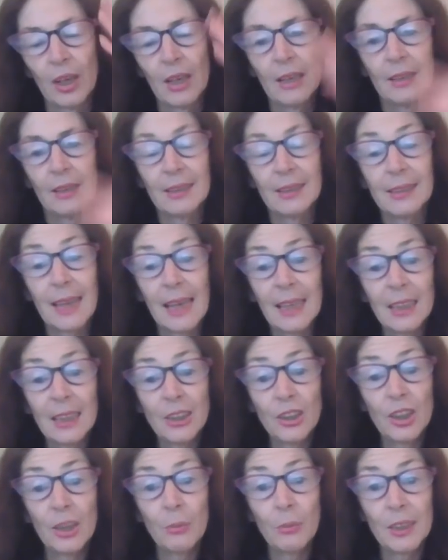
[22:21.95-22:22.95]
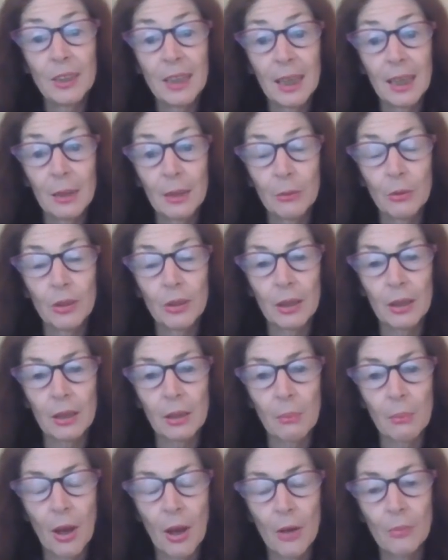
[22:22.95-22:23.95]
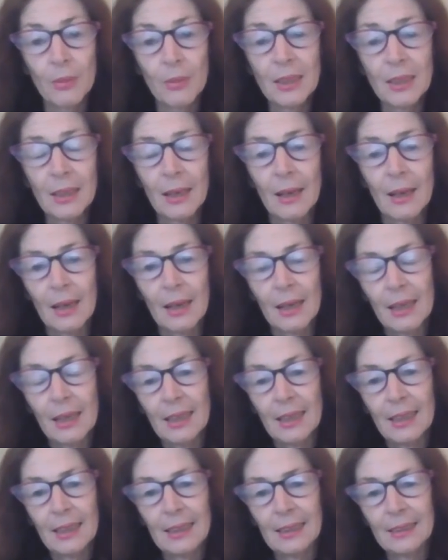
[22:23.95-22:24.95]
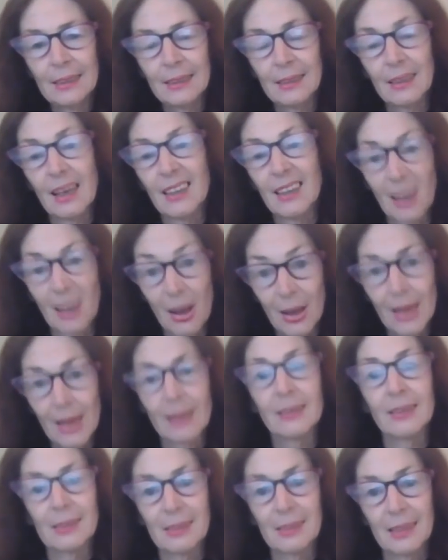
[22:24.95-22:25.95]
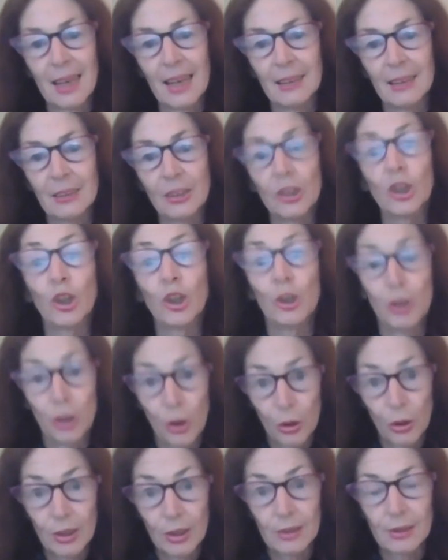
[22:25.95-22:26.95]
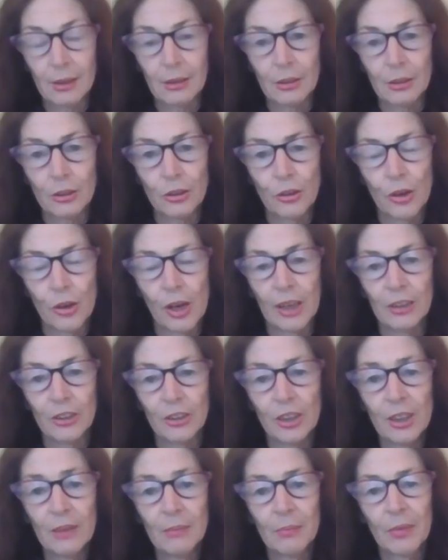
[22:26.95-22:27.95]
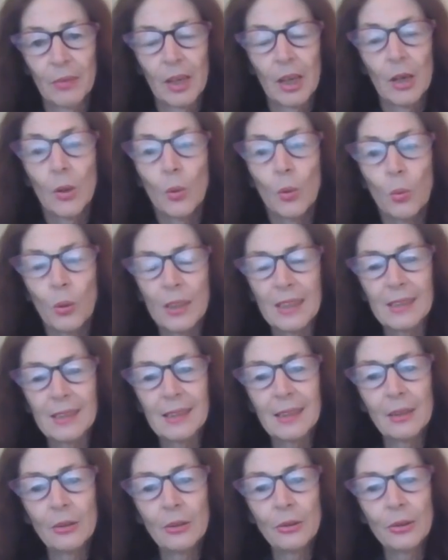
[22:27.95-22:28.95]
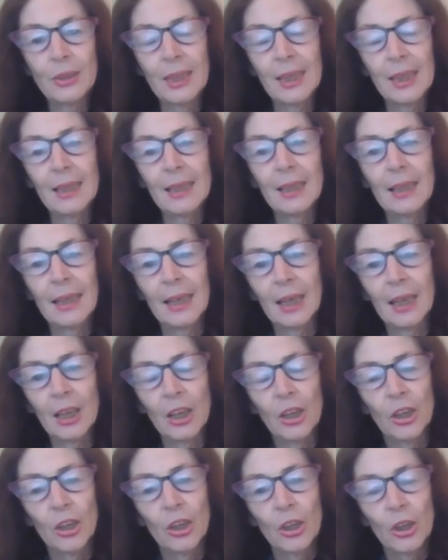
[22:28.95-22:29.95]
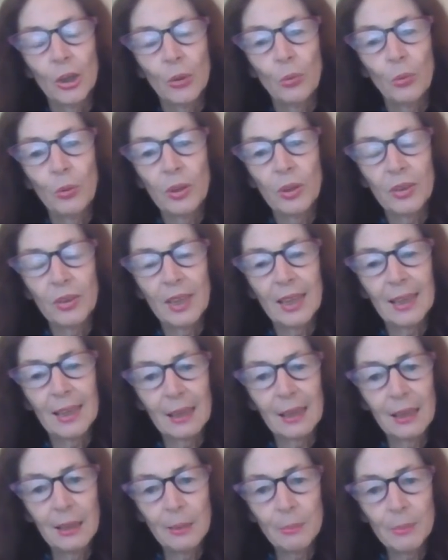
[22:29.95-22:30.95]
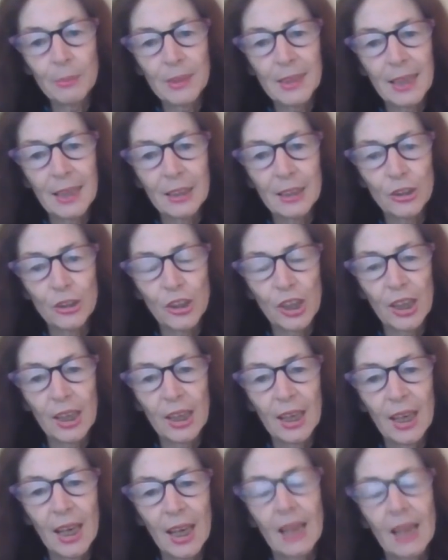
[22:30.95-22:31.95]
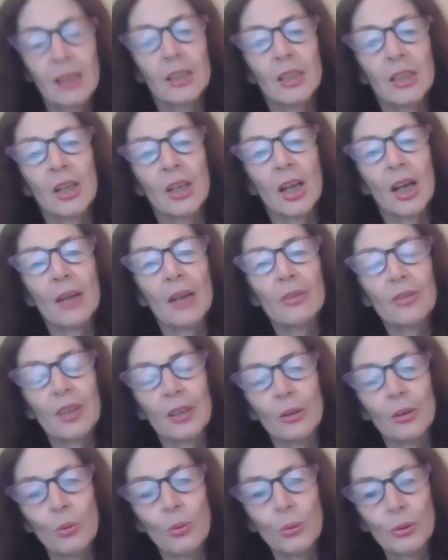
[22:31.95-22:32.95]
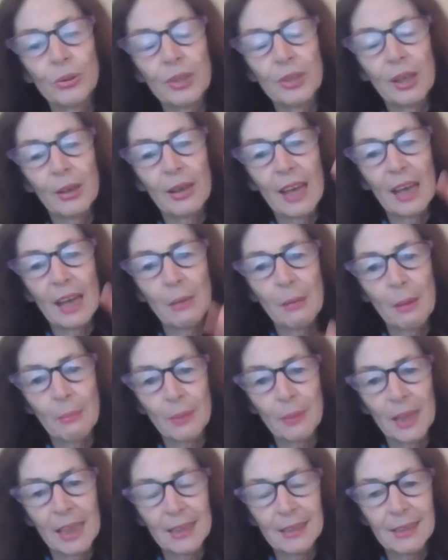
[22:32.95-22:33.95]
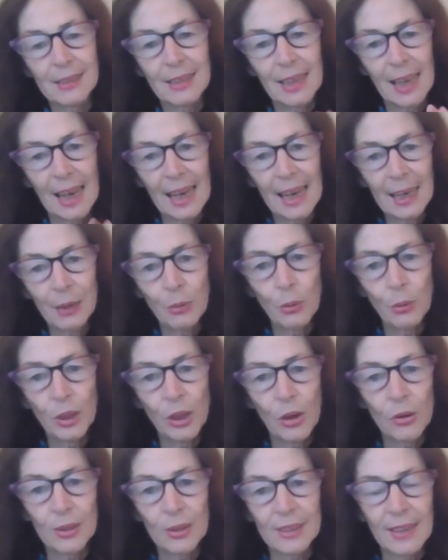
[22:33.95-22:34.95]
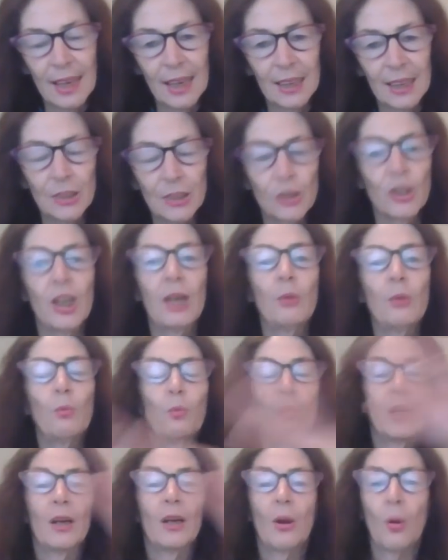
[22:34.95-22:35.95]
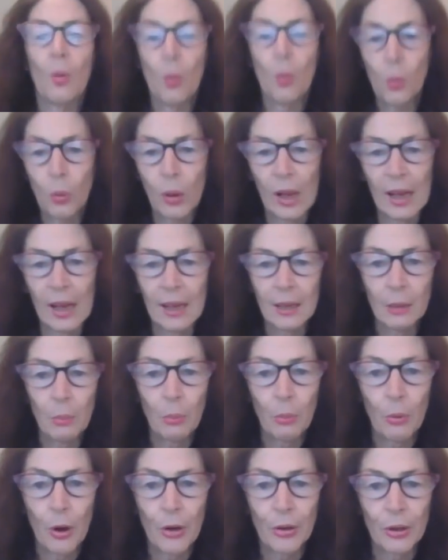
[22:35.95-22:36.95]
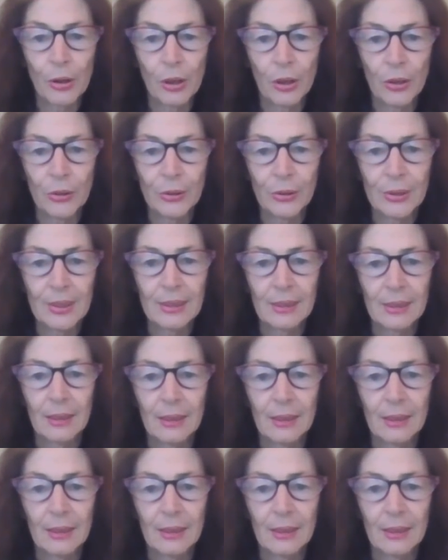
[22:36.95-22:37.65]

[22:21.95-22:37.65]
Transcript: This energy we're dealing with at the moment is, as I understand it, not as an astrologer, we're still dealing with the eclipse energy that also came up against the equinox energy when all hell broke loose.